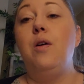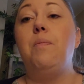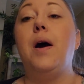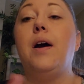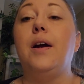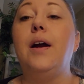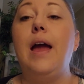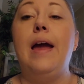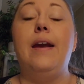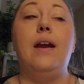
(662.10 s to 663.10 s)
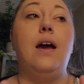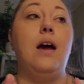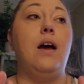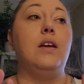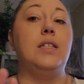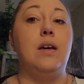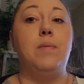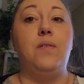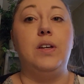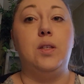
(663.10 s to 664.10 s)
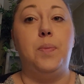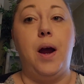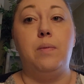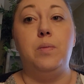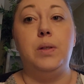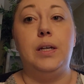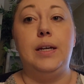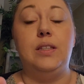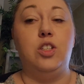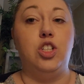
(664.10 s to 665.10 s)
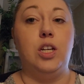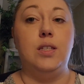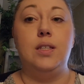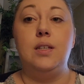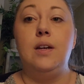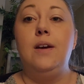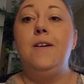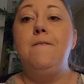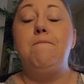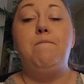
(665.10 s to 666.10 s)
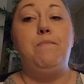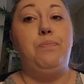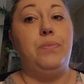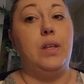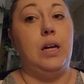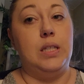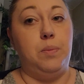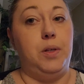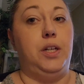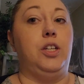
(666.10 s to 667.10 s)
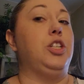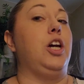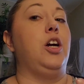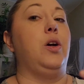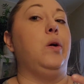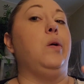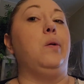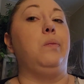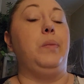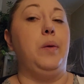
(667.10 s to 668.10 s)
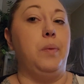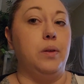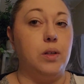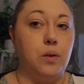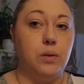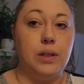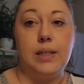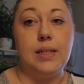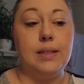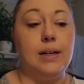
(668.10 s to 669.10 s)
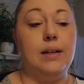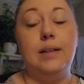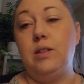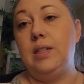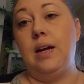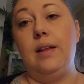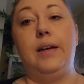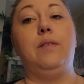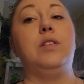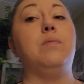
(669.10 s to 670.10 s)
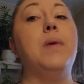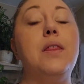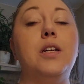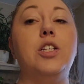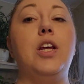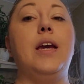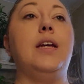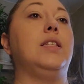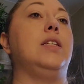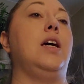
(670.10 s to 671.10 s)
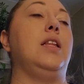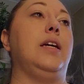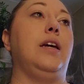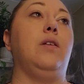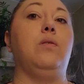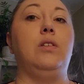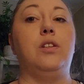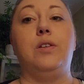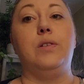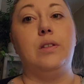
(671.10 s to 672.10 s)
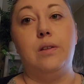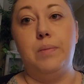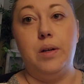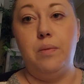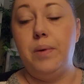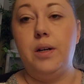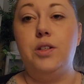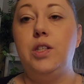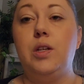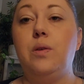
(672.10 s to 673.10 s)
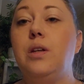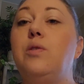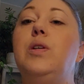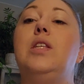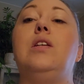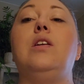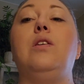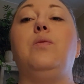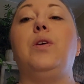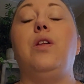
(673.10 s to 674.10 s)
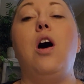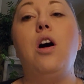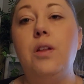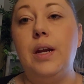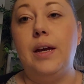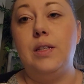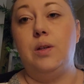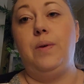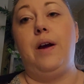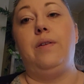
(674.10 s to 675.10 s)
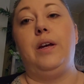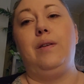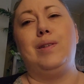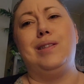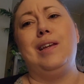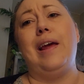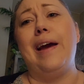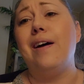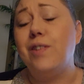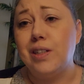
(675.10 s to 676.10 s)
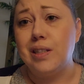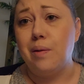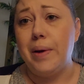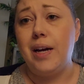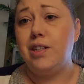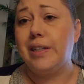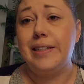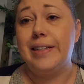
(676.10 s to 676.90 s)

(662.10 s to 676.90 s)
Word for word: part. And some of it's probably, it's just, a spring show. People don't necessarily, it's not like it was Mother's Day. It's not like it, you know, is in the middle of March. So there wasn't any real holidays around it. It was the day after St. Patrick's